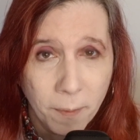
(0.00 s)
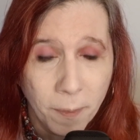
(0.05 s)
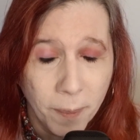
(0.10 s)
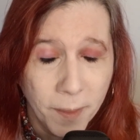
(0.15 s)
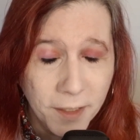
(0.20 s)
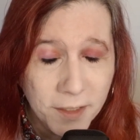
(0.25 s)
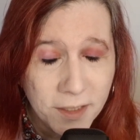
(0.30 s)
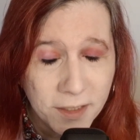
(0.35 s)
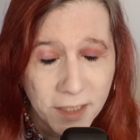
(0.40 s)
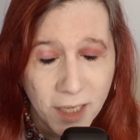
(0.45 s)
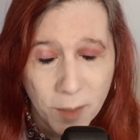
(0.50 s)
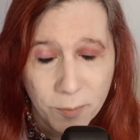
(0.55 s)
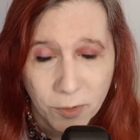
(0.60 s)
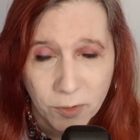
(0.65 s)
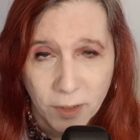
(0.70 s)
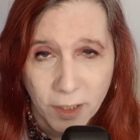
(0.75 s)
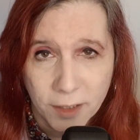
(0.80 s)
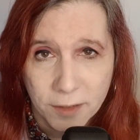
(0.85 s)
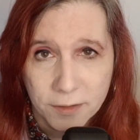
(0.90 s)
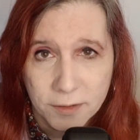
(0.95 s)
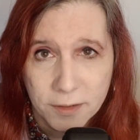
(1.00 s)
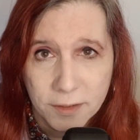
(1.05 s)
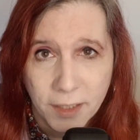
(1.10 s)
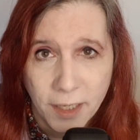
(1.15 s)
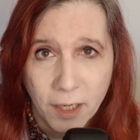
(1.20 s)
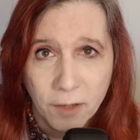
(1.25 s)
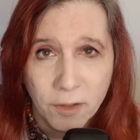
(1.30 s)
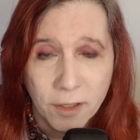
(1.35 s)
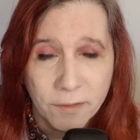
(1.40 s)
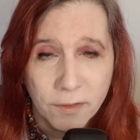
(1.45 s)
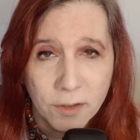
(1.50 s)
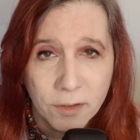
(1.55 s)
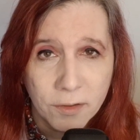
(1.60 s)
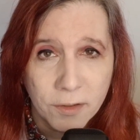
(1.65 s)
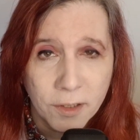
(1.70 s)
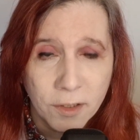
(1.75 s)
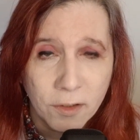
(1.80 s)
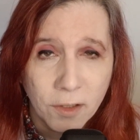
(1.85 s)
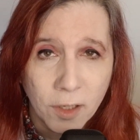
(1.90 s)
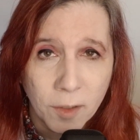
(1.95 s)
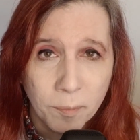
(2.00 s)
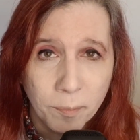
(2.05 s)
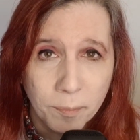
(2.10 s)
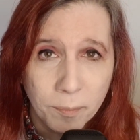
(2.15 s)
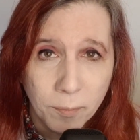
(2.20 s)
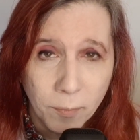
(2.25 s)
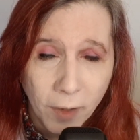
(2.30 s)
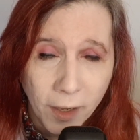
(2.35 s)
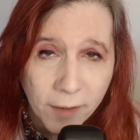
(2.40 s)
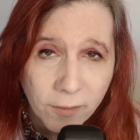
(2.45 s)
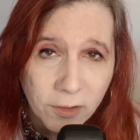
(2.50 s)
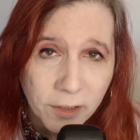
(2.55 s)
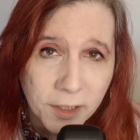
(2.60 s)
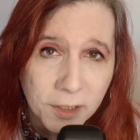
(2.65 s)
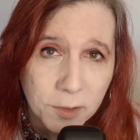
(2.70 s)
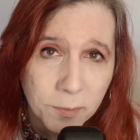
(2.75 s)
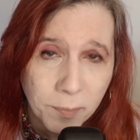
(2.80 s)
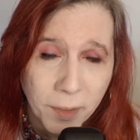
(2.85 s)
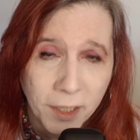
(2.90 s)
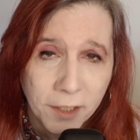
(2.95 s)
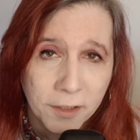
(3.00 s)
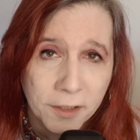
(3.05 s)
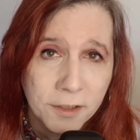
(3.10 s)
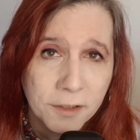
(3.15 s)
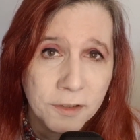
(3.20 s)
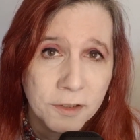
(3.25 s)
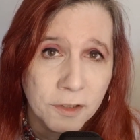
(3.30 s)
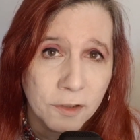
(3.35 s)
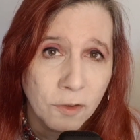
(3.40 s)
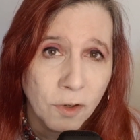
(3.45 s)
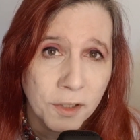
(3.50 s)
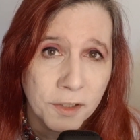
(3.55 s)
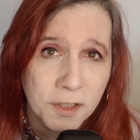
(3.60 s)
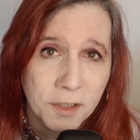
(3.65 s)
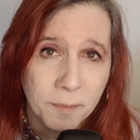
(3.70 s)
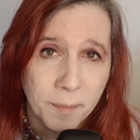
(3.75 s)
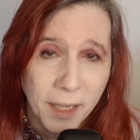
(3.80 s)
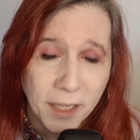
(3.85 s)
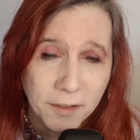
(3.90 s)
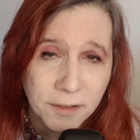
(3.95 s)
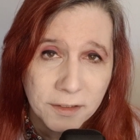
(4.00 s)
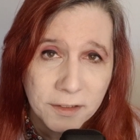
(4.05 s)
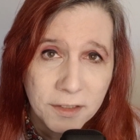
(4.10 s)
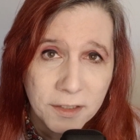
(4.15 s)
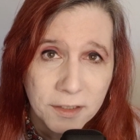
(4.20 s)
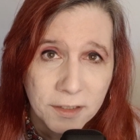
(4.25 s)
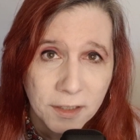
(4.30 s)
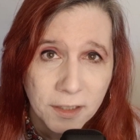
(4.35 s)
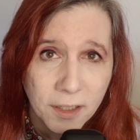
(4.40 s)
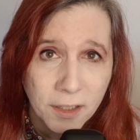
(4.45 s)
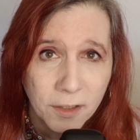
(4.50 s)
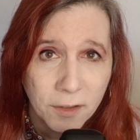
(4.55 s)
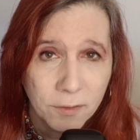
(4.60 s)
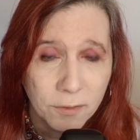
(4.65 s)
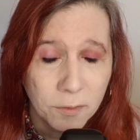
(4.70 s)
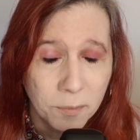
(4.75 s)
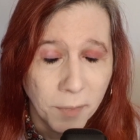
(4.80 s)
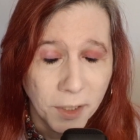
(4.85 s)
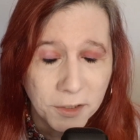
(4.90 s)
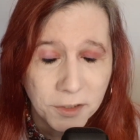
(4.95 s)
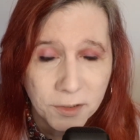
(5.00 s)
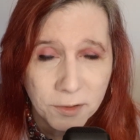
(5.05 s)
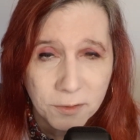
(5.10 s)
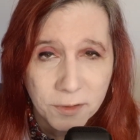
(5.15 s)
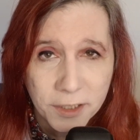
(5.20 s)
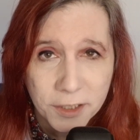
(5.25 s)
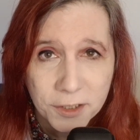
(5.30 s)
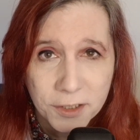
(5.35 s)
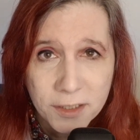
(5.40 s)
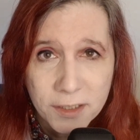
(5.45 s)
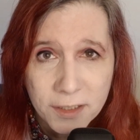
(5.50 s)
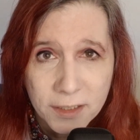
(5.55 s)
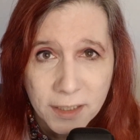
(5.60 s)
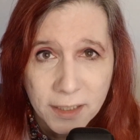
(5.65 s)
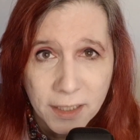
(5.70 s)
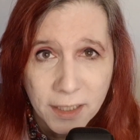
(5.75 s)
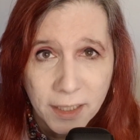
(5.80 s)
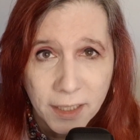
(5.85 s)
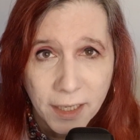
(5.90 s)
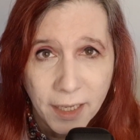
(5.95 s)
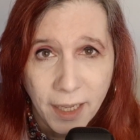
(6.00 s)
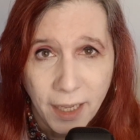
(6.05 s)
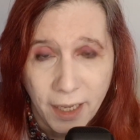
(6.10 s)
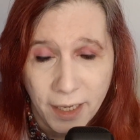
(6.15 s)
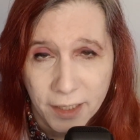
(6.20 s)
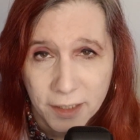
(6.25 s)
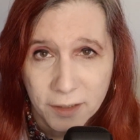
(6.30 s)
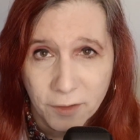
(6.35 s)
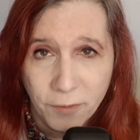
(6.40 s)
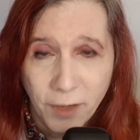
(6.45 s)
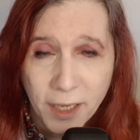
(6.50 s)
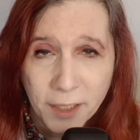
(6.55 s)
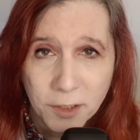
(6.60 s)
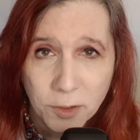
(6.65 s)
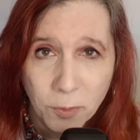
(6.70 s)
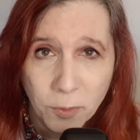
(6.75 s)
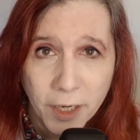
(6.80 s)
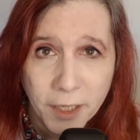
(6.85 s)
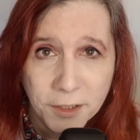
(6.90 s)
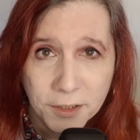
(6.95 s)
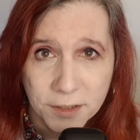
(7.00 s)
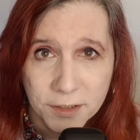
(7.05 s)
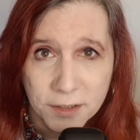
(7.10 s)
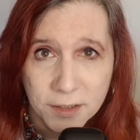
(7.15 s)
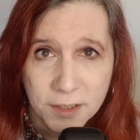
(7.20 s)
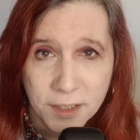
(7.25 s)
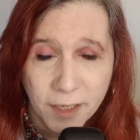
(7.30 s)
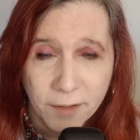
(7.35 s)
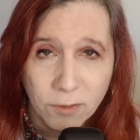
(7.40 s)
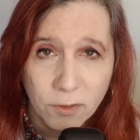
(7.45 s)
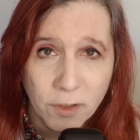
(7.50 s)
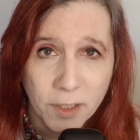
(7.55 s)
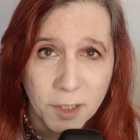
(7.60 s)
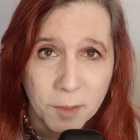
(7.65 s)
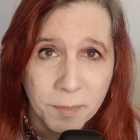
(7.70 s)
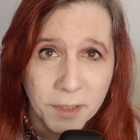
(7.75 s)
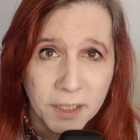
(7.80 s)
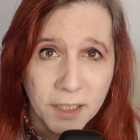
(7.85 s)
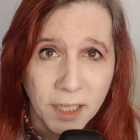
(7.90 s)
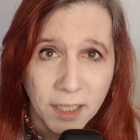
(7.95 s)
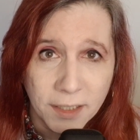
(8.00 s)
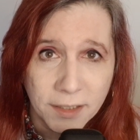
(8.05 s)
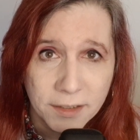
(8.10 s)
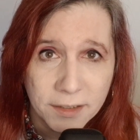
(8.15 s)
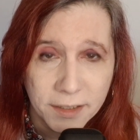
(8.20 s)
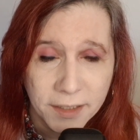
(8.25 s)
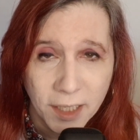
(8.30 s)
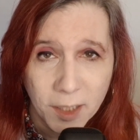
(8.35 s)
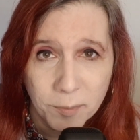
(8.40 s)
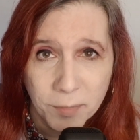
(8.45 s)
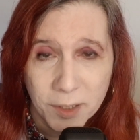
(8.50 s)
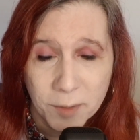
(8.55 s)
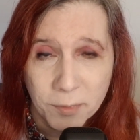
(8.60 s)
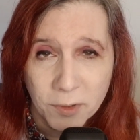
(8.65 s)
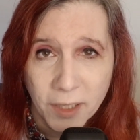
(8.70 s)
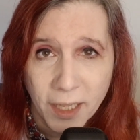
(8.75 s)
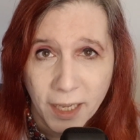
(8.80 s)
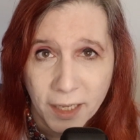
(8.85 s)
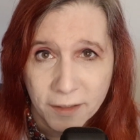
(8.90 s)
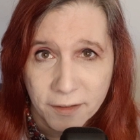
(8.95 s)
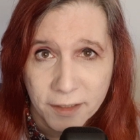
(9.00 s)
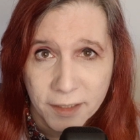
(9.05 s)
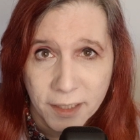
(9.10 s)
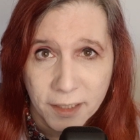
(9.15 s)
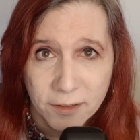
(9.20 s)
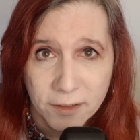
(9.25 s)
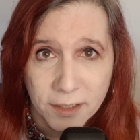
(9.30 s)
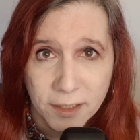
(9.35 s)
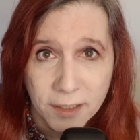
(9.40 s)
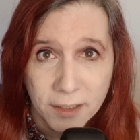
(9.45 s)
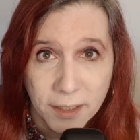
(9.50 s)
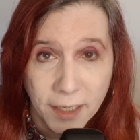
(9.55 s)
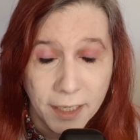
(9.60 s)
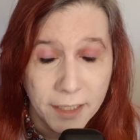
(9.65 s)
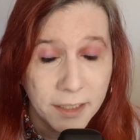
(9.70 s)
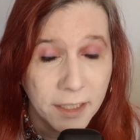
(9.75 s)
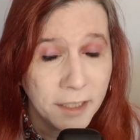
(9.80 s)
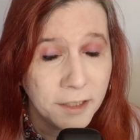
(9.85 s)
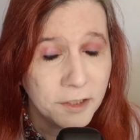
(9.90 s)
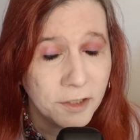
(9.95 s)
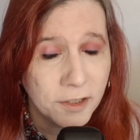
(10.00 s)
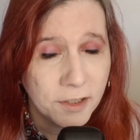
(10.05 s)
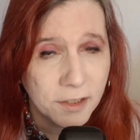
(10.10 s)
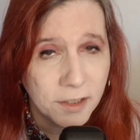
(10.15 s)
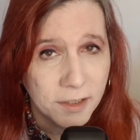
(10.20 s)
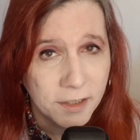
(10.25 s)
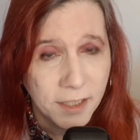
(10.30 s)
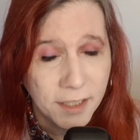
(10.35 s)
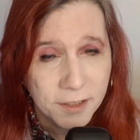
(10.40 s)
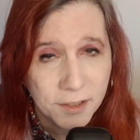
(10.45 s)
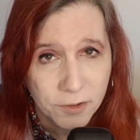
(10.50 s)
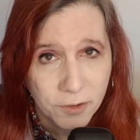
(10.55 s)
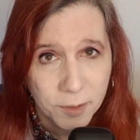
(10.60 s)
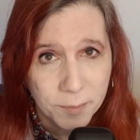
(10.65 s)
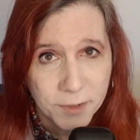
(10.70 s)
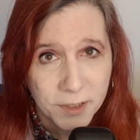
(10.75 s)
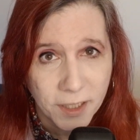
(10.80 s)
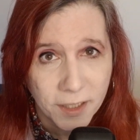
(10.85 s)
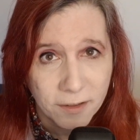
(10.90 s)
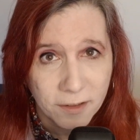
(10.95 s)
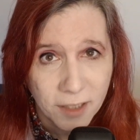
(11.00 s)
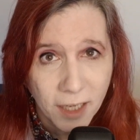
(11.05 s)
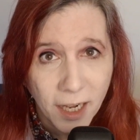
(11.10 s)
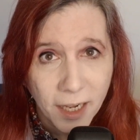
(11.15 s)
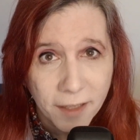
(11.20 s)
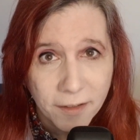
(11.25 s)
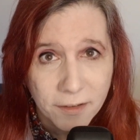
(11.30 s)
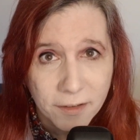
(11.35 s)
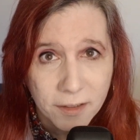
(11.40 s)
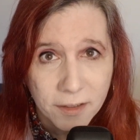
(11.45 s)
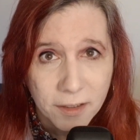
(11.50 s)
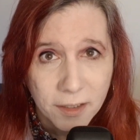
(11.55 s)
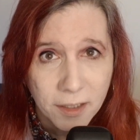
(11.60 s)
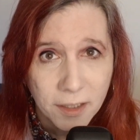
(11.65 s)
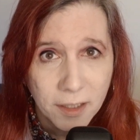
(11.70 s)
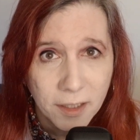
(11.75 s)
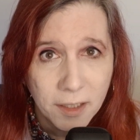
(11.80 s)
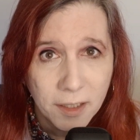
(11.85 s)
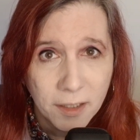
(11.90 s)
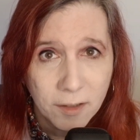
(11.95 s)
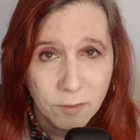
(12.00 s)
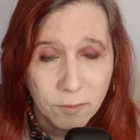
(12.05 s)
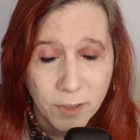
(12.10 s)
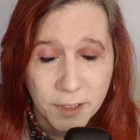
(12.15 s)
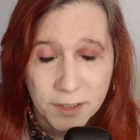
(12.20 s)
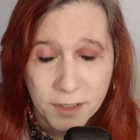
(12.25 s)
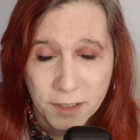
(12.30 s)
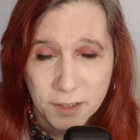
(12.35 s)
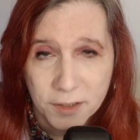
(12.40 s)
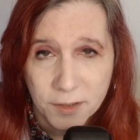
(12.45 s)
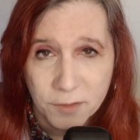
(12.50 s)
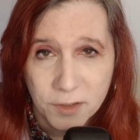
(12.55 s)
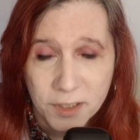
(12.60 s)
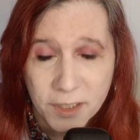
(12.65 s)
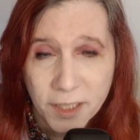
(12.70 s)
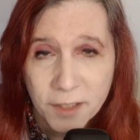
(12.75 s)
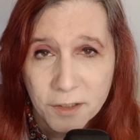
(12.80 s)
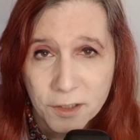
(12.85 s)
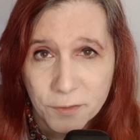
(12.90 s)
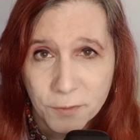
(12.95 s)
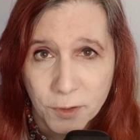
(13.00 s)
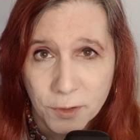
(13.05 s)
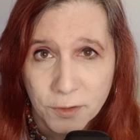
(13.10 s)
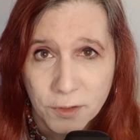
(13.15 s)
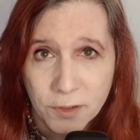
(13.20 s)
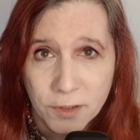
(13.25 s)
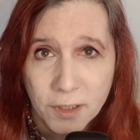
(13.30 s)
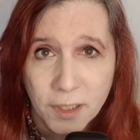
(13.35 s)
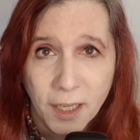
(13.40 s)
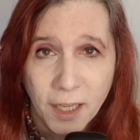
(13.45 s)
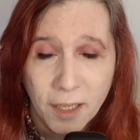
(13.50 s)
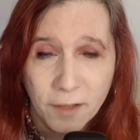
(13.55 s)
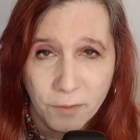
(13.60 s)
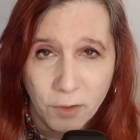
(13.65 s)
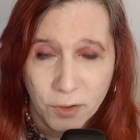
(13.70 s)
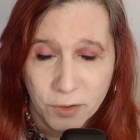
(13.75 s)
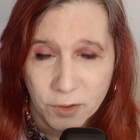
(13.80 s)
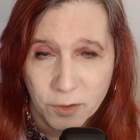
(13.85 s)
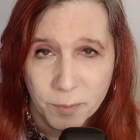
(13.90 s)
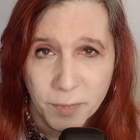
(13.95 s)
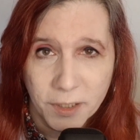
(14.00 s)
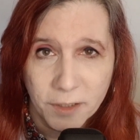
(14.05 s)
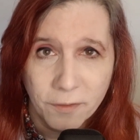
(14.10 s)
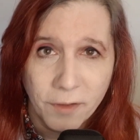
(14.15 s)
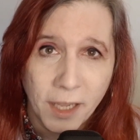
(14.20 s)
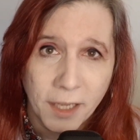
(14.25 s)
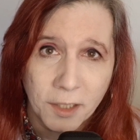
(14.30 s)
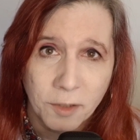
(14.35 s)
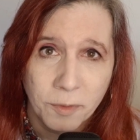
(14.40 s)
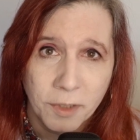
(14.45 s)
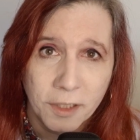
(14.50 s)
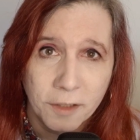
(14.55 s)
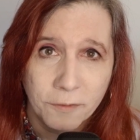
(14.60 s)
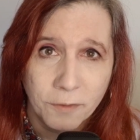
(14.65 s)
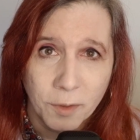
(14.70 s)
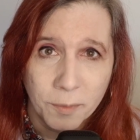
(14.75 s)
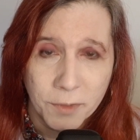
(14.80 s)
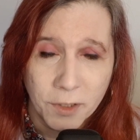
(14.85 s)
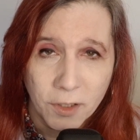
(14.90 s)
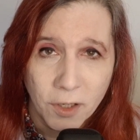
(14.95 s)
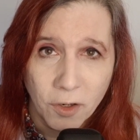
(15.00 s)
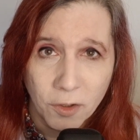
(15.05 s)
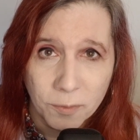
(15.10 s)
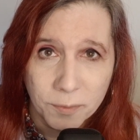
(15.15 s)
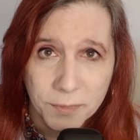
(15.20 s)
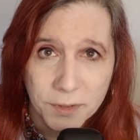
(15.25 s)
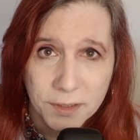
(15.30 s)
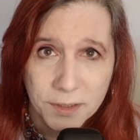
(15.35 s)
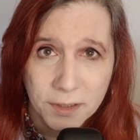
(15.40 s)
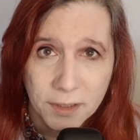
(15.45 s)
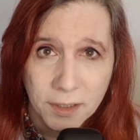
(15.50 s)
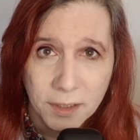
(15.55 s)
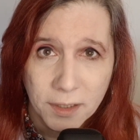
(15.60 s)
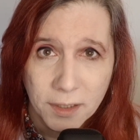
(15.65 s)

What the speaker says: This time around, however, there are avalanche barriers across the mountains through much of the region, and evacuations have already begun to get people out of the area, and not just in Neskaupstad either. Residents of Seyðisfjörður have also been evacuated from their homes.